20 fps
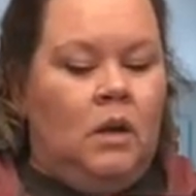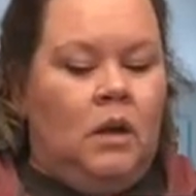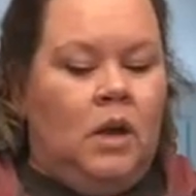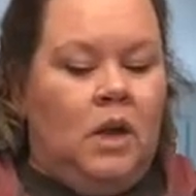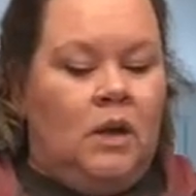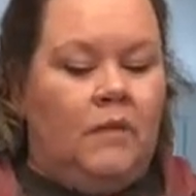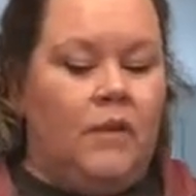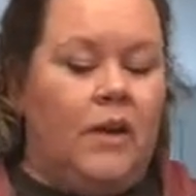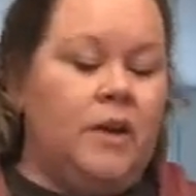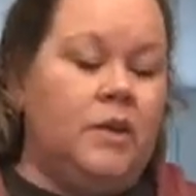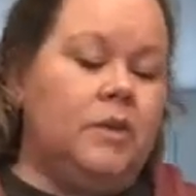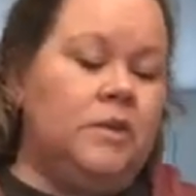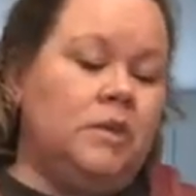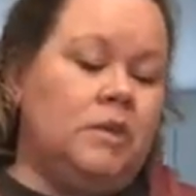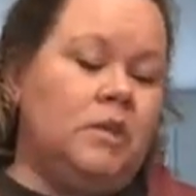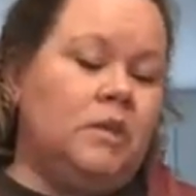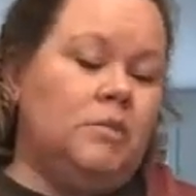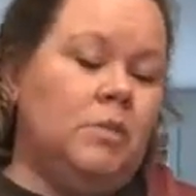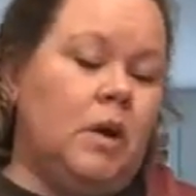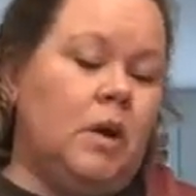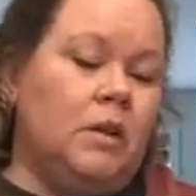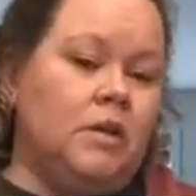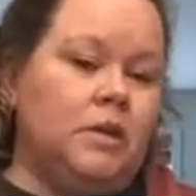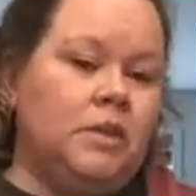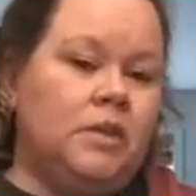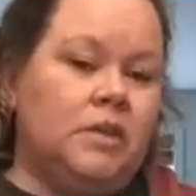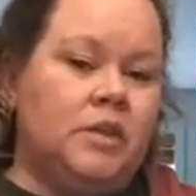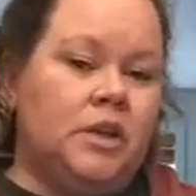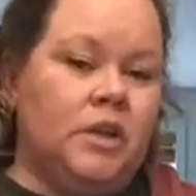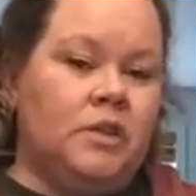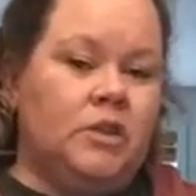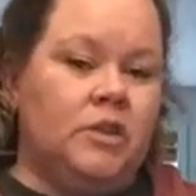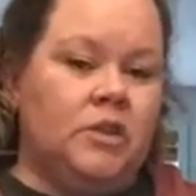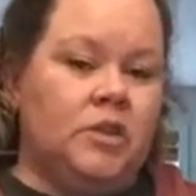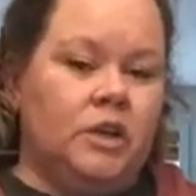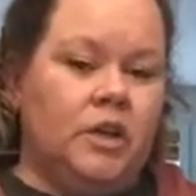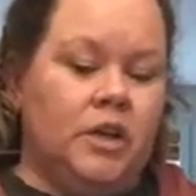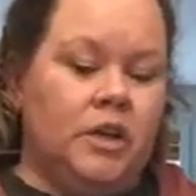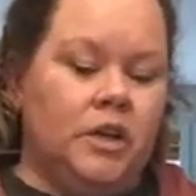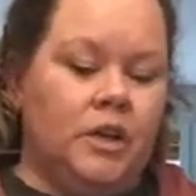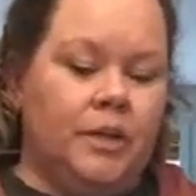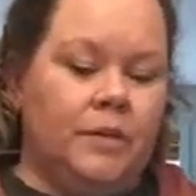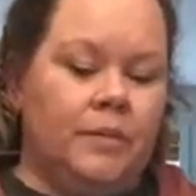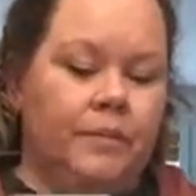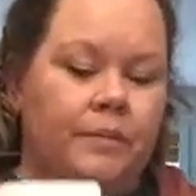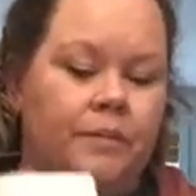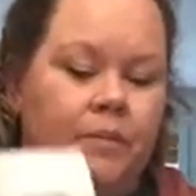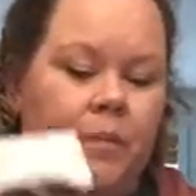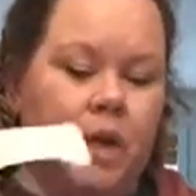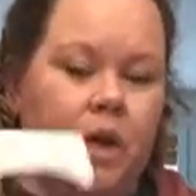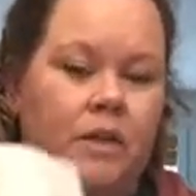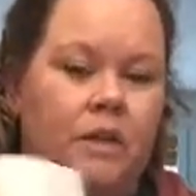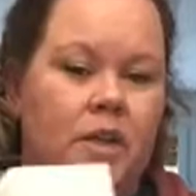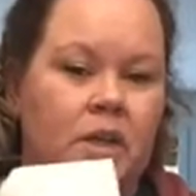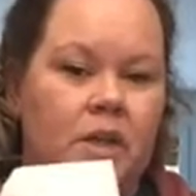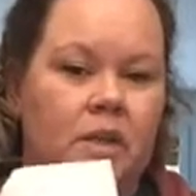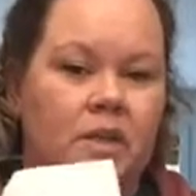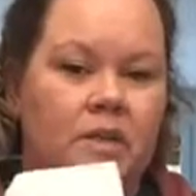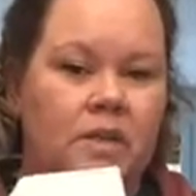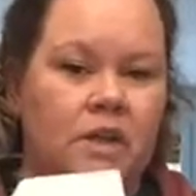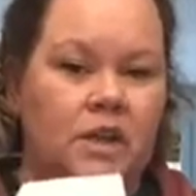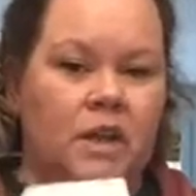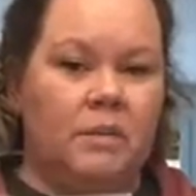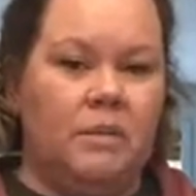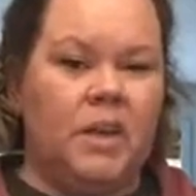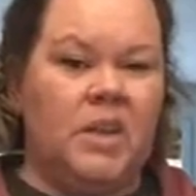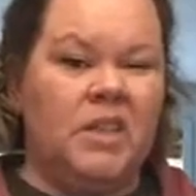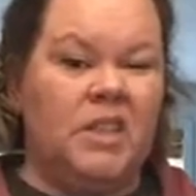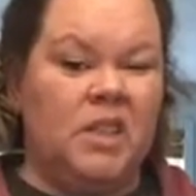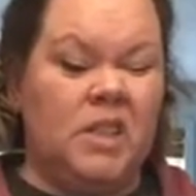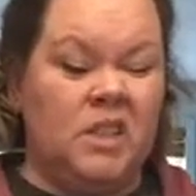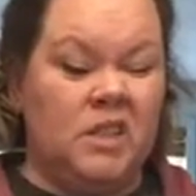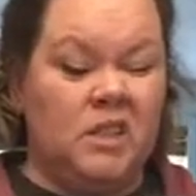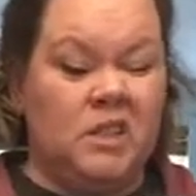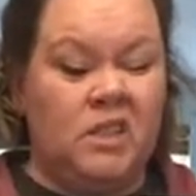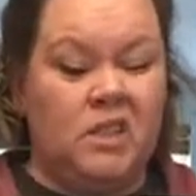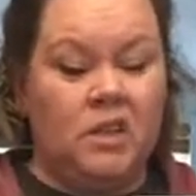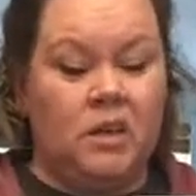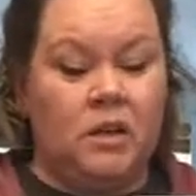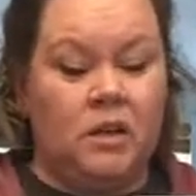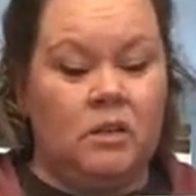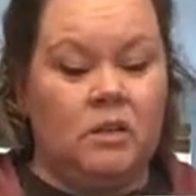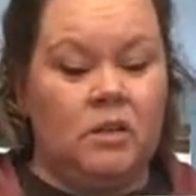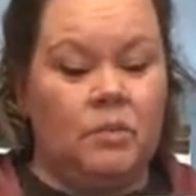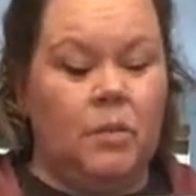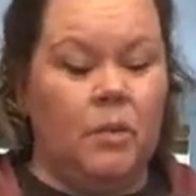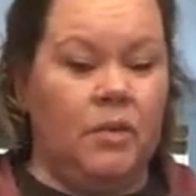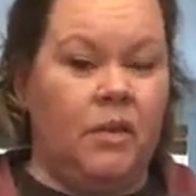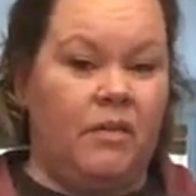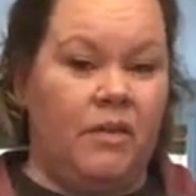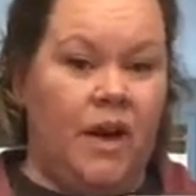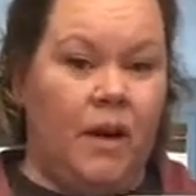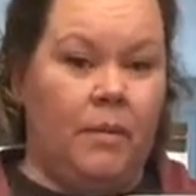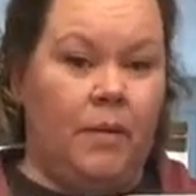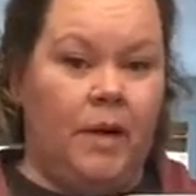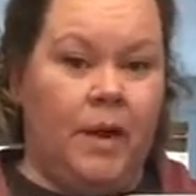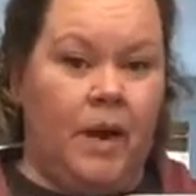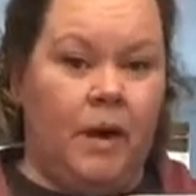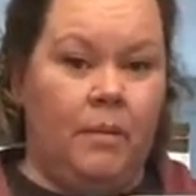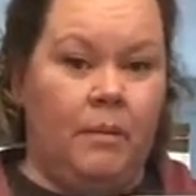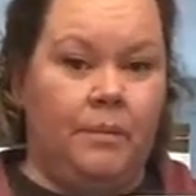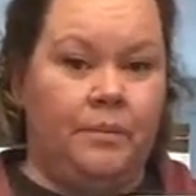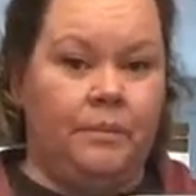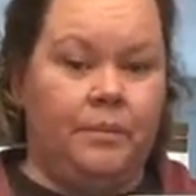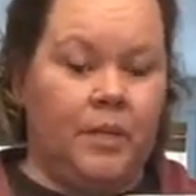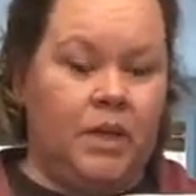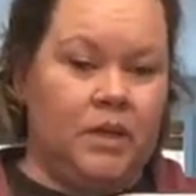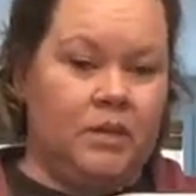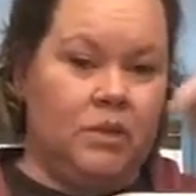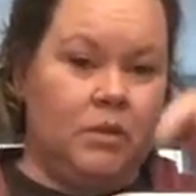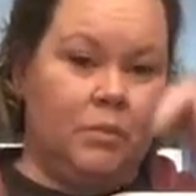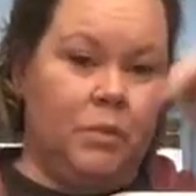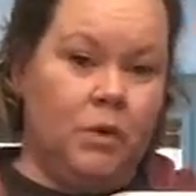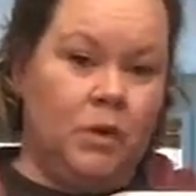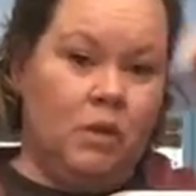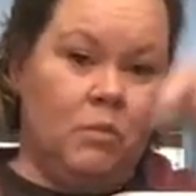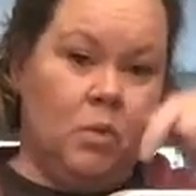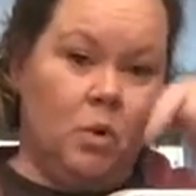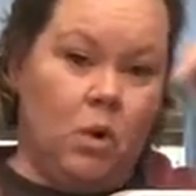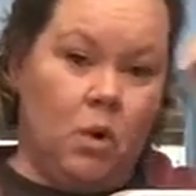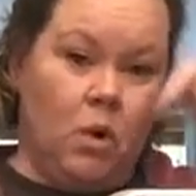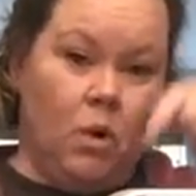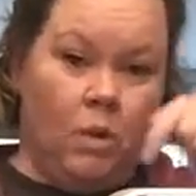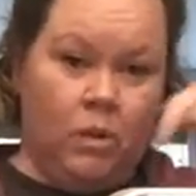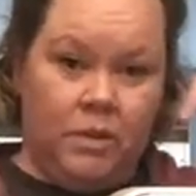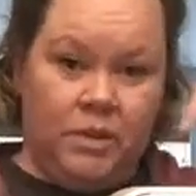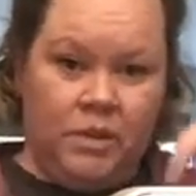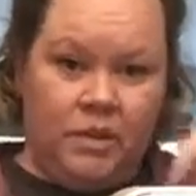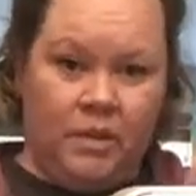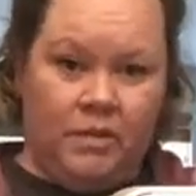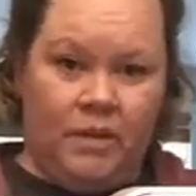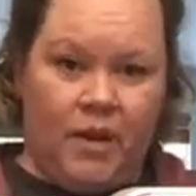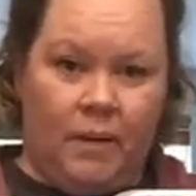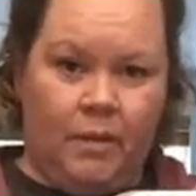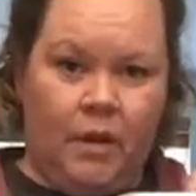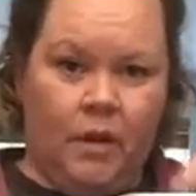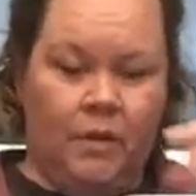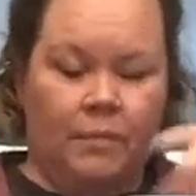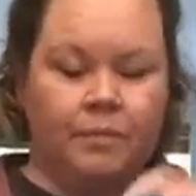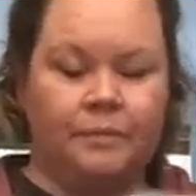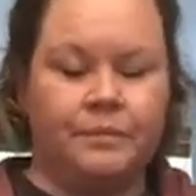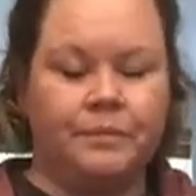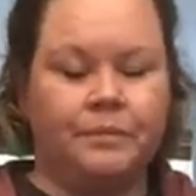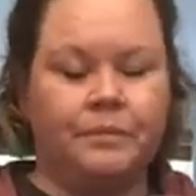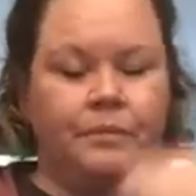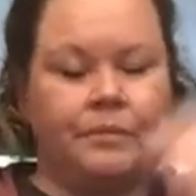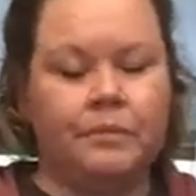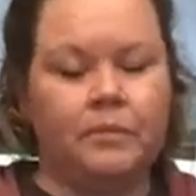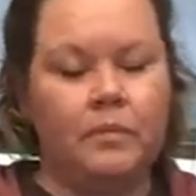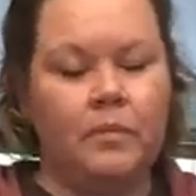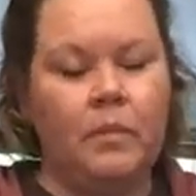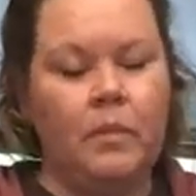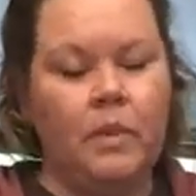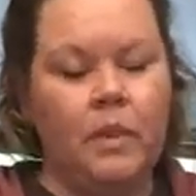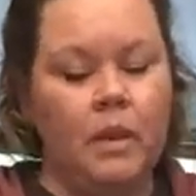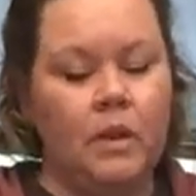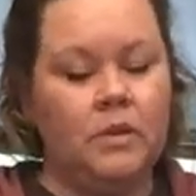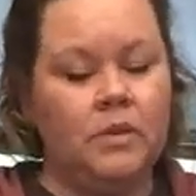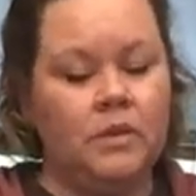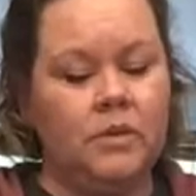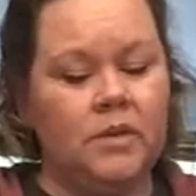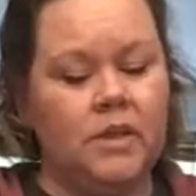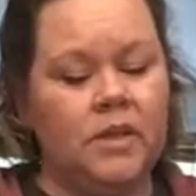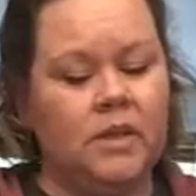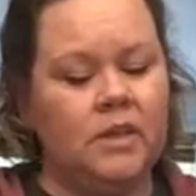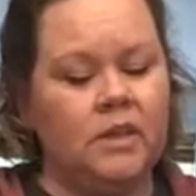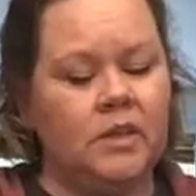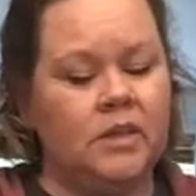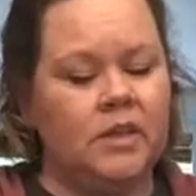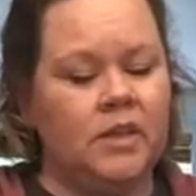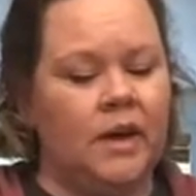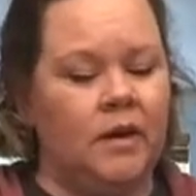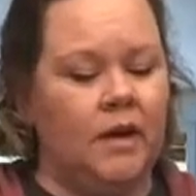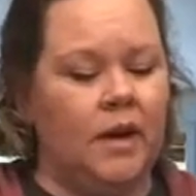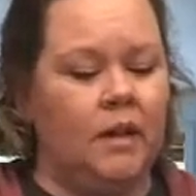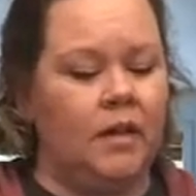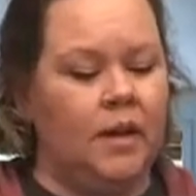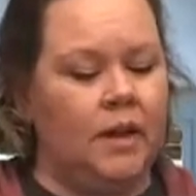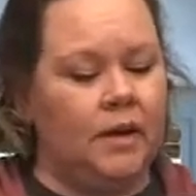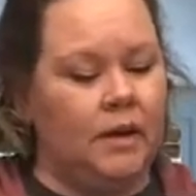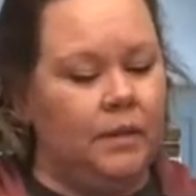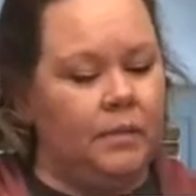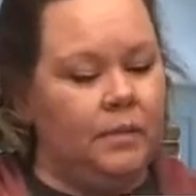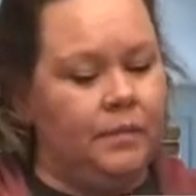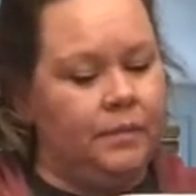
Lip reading: If I use a smaller stitch on this, it makes it easier to pull the fabric out because you're putting more holes in the fabric, so it's easier to tear out later.